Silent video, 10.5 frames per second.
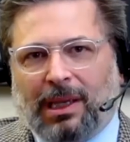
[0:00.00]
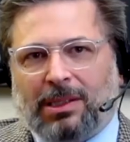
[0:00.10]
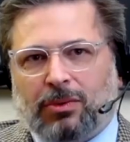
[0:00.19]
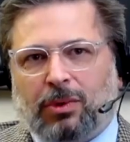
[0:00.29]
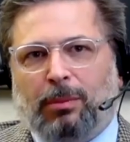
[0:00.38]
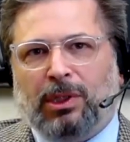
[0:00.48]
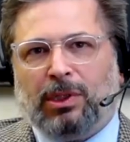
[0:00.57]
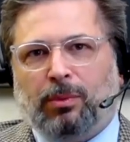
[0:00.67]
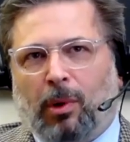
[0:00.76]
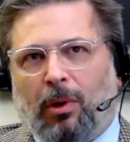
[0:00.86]
extremely
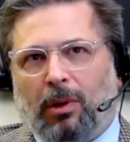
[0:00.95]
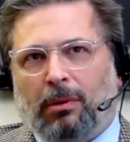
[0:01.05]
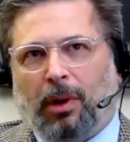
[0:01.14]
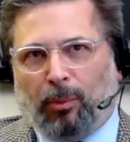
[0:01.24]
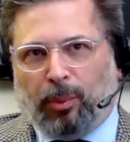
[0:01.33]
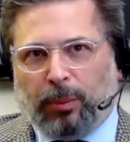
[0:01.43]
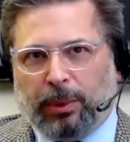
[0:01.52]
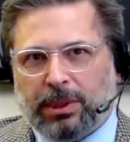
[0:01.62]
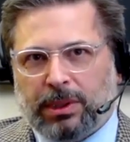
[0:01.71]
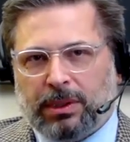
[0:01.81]
small on
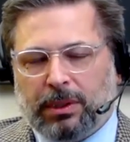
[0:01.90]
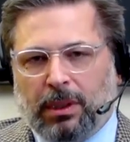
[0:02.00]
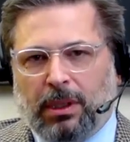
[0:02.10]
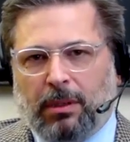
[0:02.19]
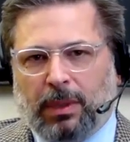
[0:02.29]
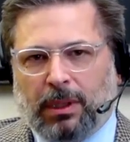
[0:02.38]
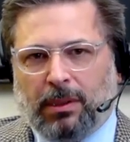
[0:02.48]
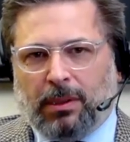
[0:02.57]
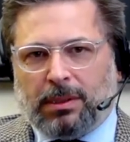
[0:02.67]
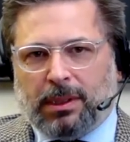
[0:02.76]
purpose
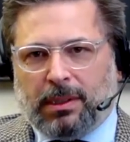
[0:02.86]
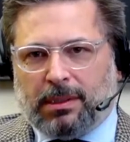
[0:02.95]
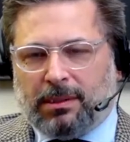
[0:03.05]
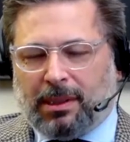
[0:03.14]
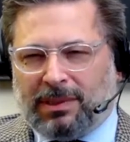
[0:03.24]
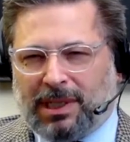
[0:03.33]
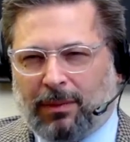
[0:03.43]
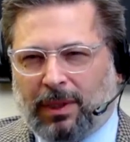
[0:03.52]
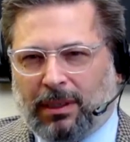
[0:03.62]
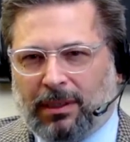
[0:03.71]
because it's
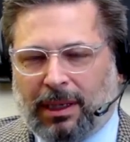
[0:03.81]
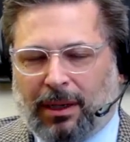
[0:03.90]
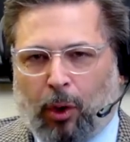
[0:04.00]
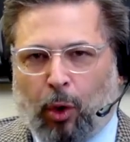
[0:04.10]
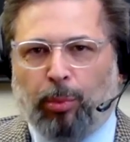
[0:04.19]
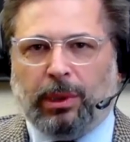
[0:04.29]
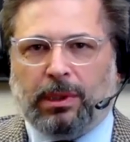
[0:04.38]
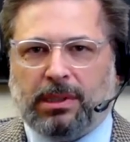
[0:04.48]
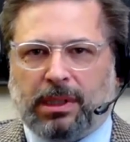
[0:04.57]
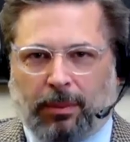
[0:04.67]
something that
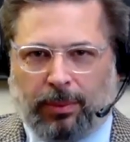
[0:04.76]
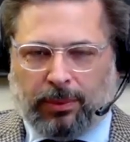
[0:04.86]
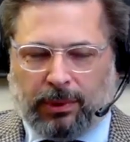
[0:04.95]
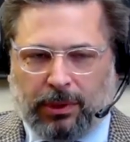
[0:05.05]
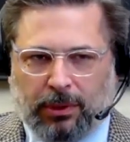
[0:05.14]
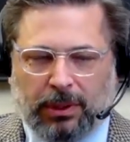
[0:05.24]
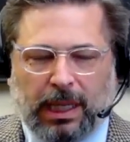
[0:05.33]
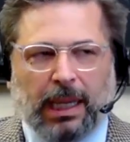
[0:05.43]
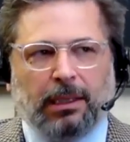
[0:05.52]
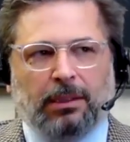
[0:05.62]
opens up your
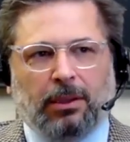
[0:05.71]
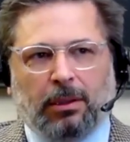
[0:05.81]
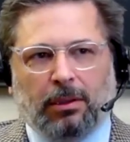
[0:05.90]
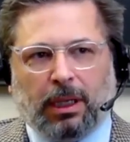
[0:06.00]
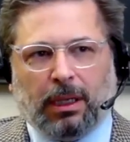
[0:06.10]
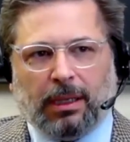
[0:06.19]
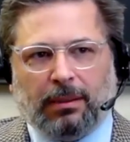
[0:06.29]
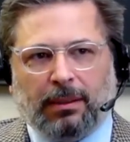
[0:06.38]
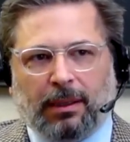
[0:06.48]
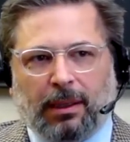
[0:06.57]
dial. You're looking
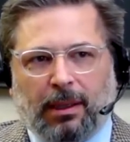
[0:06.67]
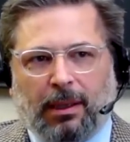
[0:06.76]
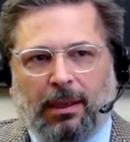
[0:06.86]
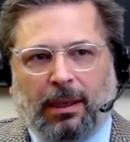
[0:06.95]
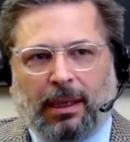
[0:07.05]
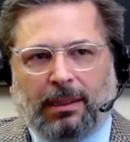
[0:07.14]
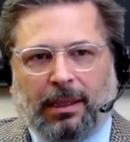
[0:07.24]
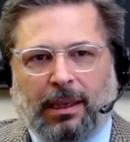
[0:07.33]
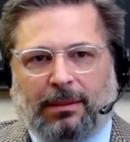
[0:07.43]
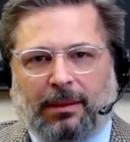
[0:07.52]
at a at,
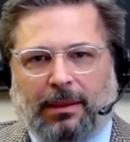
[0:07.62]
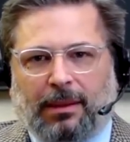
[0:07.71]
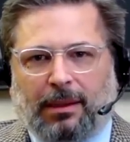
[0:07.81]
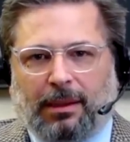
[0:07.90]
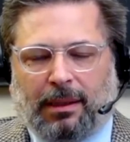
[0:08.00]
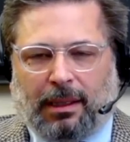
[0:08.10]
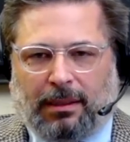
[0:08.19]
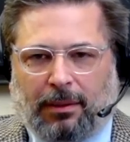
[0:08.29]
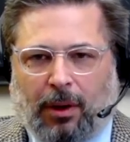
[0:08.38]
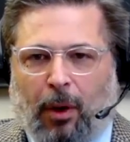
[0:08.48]
at,
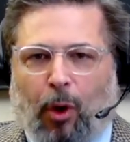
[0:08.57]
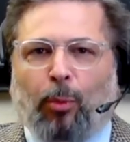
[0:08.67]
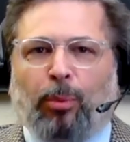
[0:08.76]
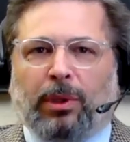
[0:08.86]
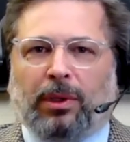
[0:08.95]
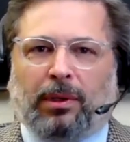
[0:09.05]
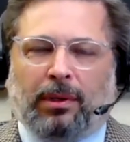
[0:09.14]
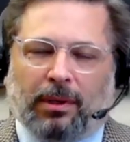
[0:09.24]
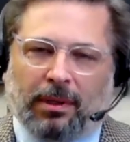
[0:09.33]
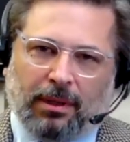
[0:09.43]
at an
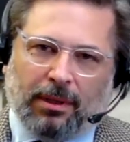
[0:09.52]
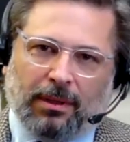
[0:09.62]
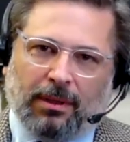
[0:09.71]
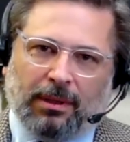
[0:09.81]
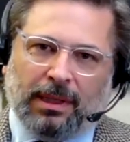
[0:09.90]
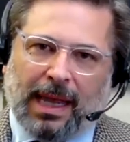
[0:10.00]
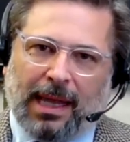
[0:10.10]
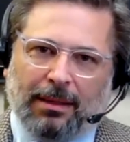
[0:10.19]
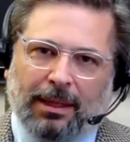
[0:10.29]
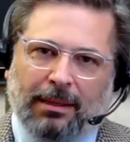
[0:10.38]
open uh,
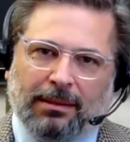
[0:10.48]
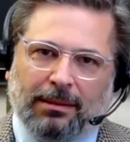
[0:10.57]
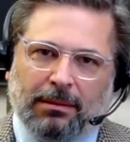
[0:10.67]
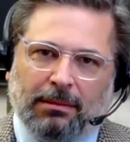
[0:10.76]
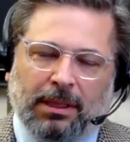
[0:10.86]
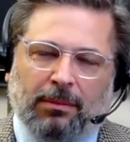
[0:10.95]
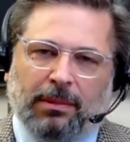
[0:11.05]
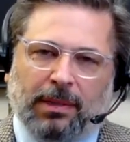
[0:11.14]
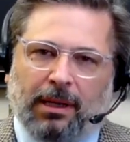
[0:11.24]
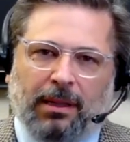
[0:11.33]
dial that you don't
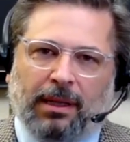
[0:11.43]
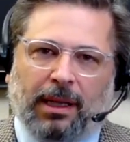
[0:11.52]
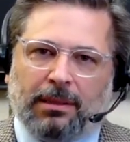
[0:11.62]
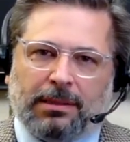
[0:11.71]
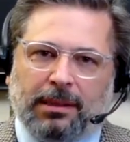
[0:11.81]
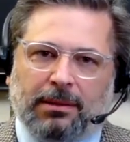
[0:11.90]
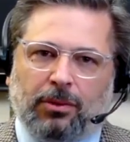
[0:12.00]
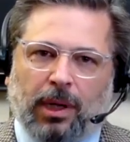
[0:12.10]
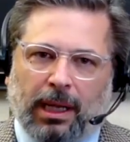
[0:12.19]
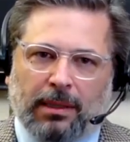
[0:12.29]
need anything else than
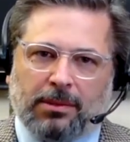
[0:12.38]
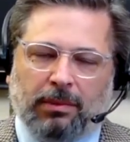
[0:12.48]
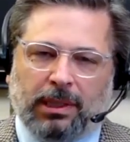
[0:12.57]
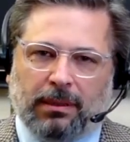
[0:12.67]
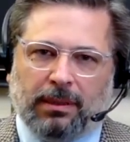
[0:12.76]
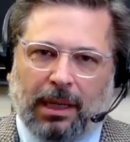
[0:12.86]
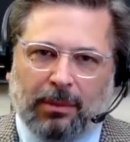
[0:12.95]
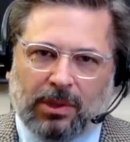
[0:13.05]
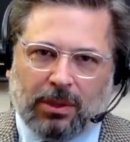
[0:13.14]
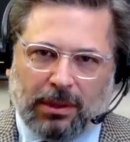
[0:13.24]
two hands to read the
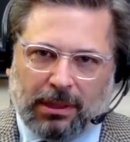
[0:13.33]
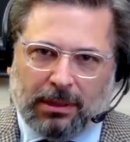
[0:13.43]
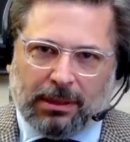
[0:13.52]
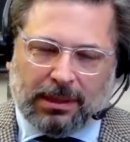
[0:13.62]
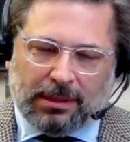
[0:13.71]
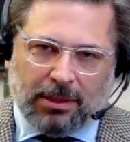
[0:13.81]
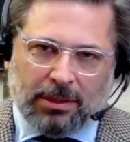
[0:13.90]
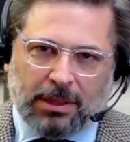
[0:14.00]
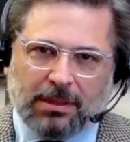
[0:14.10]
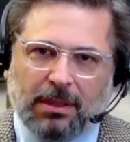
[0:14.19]
time. So the indexes are
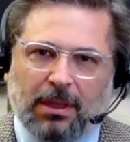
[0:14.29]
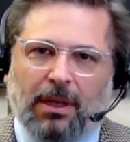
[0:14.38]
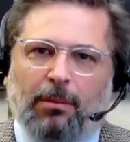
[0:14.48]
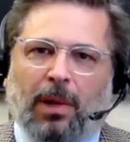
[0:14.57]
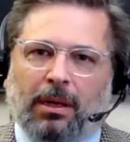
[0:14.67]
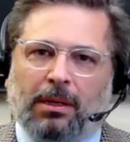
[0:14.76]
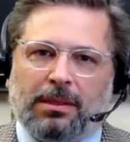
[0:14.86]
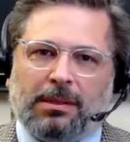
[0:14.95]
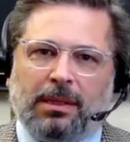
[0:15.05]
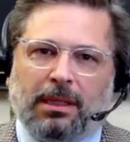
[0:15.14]
just
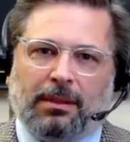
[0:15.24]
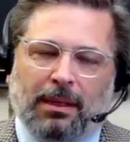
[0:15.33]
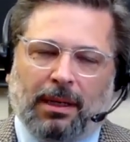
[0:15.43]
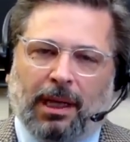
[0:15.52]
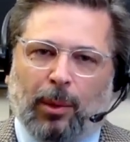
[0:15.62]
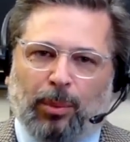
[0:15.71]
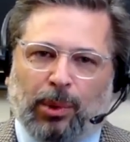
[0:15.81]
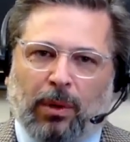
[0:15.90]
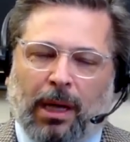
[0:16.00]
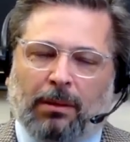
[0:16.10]
markers that help
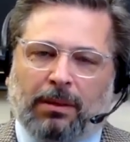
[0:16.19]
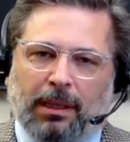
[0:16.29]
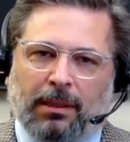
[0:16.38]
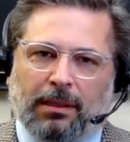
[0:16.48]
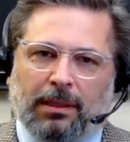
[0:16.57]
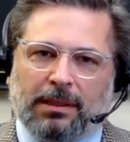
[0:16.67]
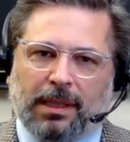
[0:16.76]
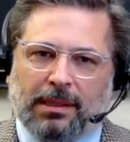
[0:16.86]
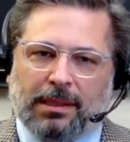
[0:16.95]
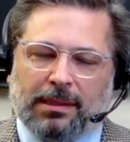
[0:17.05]
you out in
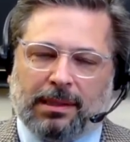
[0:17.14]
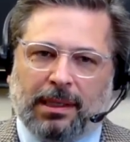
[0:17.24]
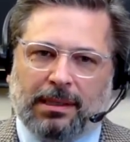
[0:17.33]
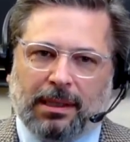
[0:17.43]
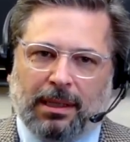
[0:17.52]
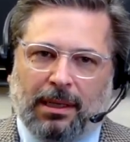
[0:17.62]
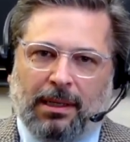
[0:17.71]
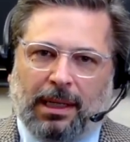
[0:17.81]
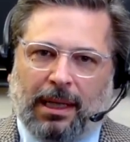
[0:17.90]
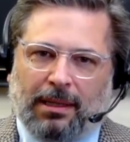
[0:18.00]
this exercise
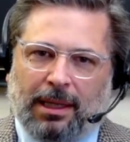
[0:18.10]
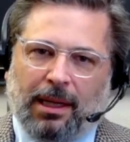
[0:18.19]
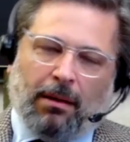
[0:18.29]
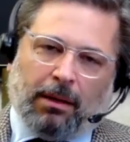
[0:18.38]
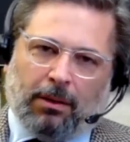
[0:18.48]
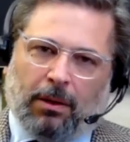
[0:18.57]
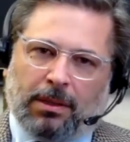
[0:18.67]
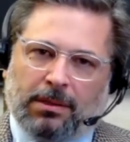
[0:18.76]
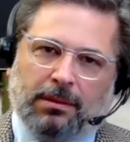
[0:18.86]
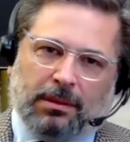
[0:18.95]
and they are
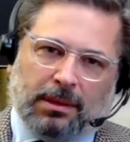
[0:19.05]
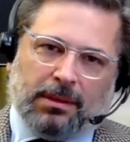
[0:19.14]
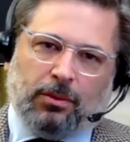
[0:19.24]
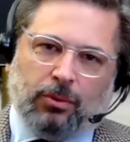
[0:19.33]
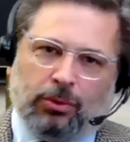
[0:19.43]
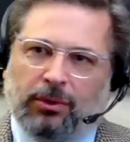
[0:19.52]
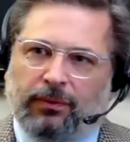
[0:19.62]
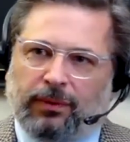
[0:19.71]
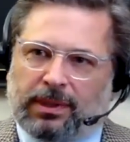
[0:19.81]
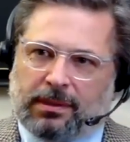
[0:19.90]
across these two
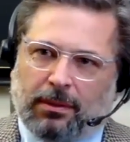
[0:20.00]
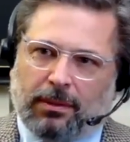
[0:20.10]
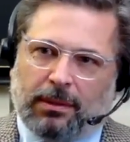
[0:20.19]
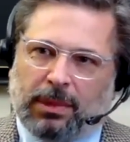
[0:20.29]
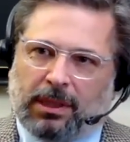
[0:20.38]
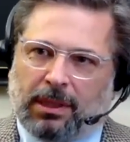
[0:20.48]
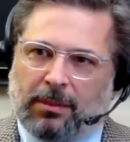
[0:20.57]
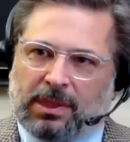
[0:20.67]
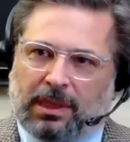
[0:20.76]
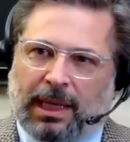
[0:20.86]
surfaces. So it
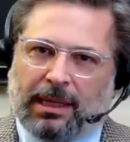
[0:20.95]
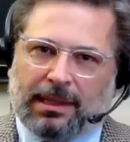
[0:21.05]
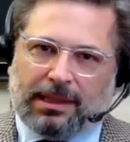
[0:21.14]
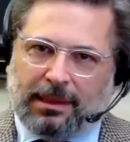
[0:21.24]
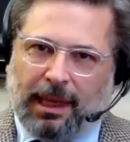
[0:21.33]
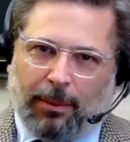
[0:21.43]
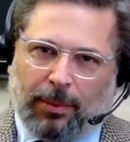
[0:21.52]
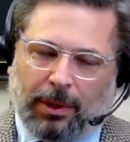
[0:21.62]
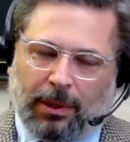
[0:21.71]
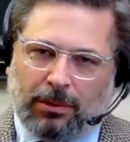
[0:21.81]
becomes like a
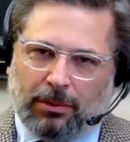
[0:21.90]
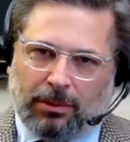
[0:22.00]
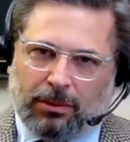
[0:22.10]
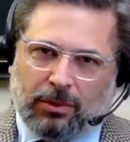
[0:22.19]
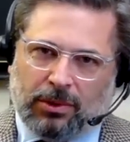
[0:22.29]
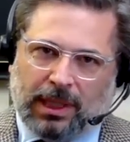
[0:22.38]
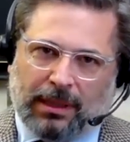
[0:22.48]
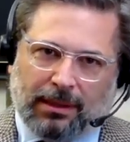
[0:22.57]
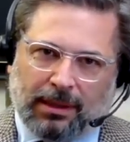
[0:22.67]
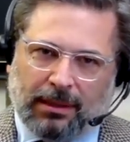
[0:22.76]
step now to, to
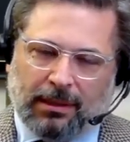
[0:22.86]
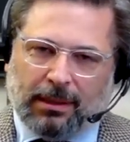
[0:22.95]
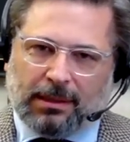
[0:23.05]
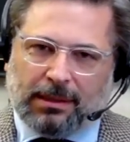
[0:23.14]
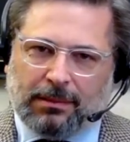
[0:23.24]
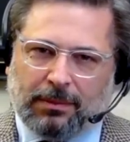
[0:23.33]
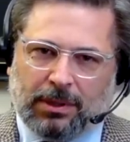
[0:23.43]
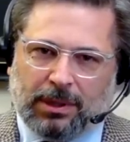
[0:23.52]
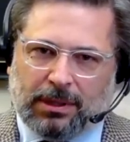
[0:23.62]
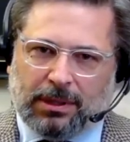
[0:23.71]
set an index,
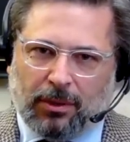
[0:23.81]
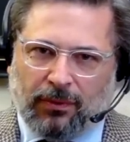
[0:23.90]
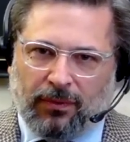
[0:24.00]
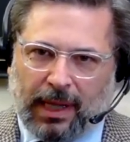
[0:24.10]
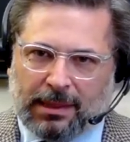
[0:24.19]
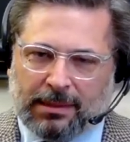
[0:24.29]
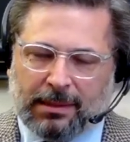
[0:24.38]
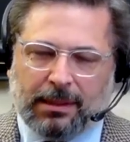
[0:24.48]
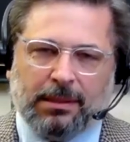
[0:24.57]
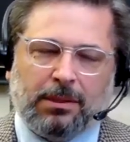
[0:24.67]
which is so
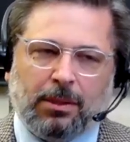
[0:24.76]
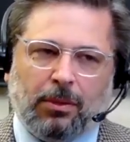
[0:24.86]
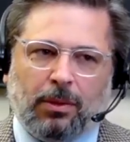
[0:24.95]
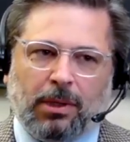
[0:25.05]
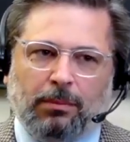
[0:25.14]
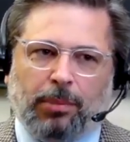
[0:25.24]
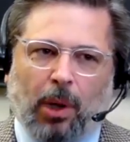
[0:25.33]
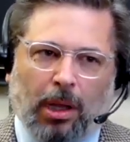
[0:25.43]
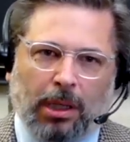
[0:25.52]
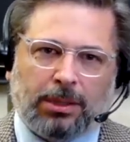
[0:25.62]
faceted, so
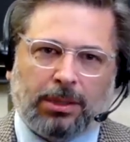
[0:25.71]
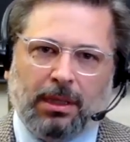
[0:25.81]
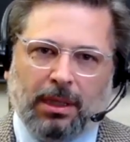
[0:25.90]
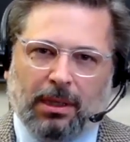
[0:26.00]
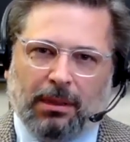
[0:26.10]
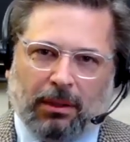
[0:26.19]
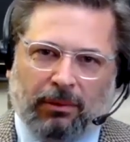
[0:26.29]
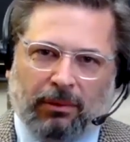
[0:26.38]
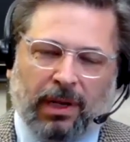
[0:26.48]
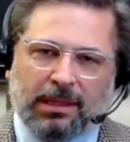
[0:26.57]
polished, that
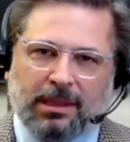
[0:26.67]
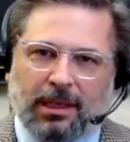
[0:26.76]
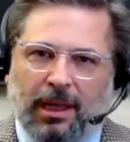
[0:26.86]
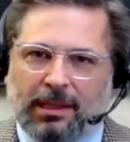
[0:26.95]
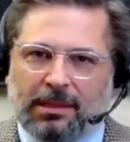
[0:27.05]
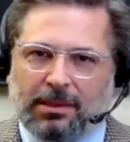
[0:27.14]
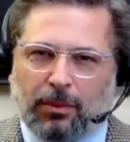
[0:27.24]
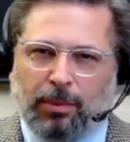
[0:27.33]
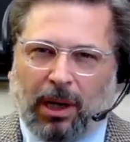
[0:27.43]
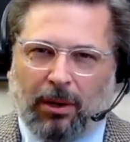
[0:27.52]
reflects the light
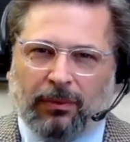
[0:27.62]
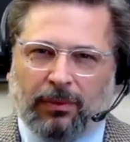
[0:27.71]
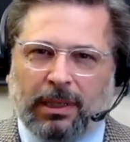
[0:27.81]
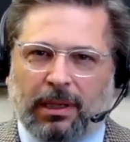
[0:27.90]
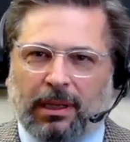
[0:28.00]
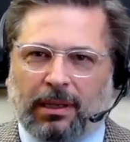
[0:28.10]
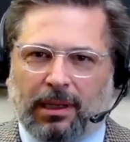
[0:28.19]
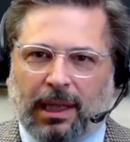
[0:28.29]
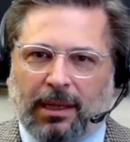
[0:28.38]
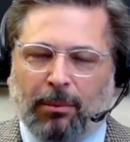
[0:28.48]
so powerfully, like a,
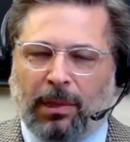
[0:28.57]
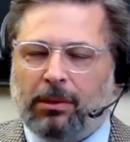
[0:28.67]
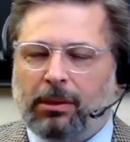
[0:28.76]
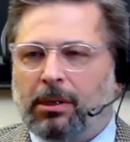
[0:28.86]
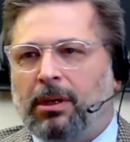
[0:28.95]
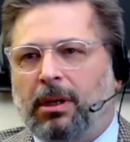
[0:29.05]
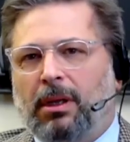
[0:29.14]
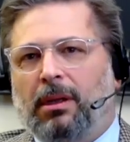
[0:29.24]
like a mirror,